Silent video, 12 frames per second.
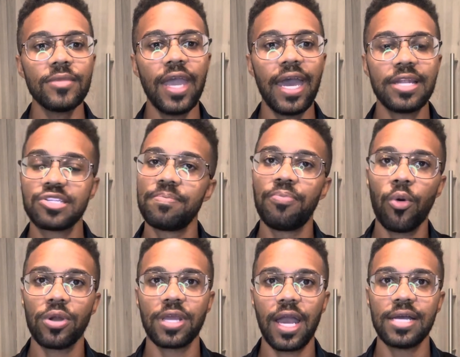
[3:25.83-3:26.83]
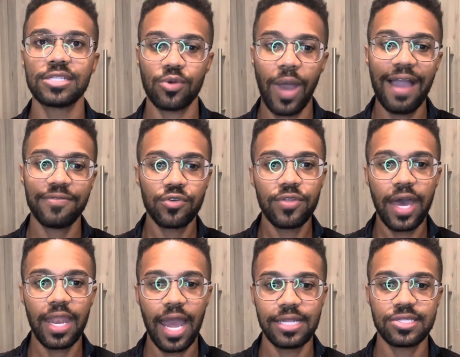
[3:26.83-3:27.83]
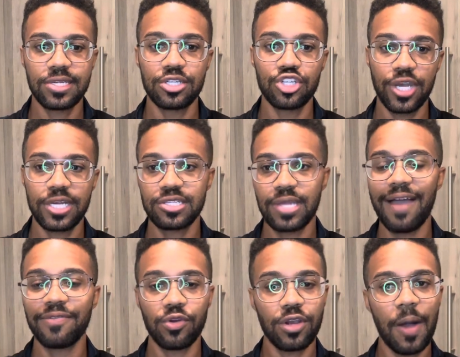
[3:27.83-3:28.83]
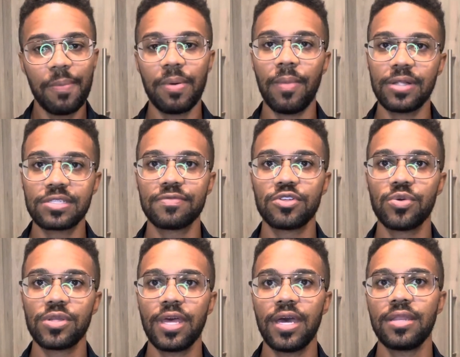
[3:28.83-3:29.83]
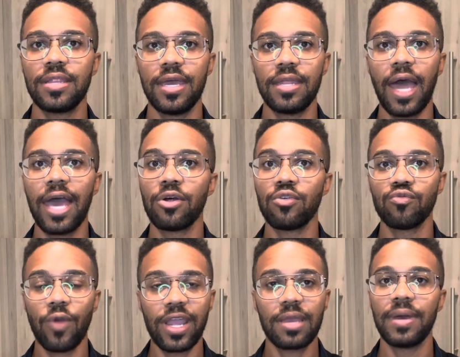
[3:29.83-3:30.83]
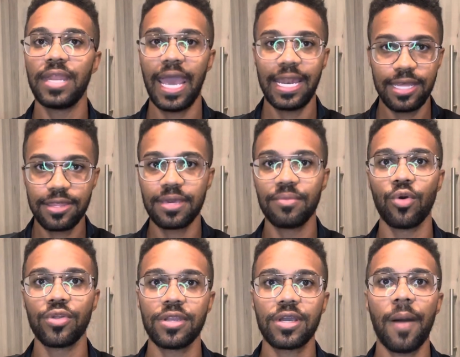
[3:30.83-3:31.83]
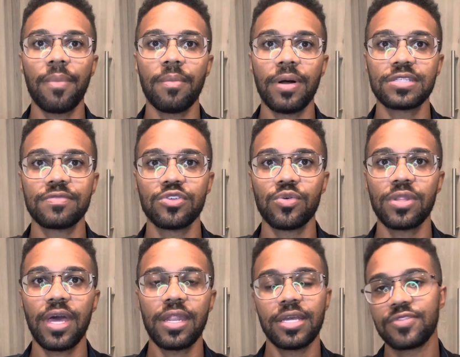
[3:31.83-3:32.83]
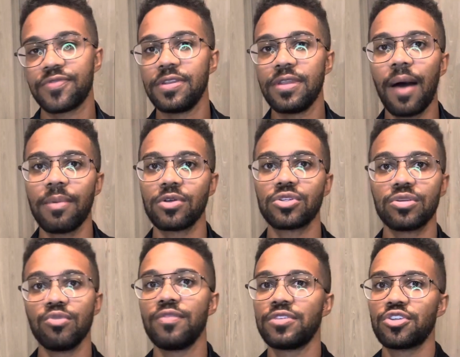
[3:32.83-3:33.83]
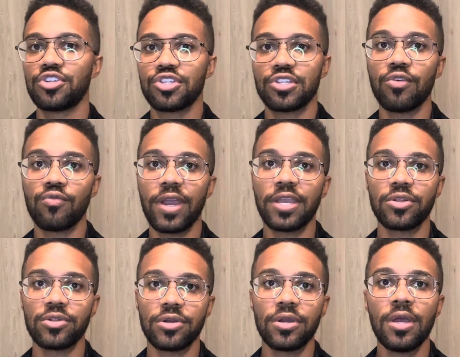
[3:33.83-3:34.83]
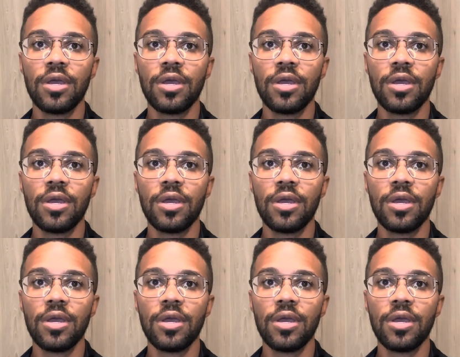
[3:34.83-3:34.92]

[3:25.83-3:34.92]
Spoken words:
And it's important, guys. So after that, I'd suggest after a couple months of doing that, and I don't recommend anything more than a couple months of doing that, it's phenomenal to move into just a regular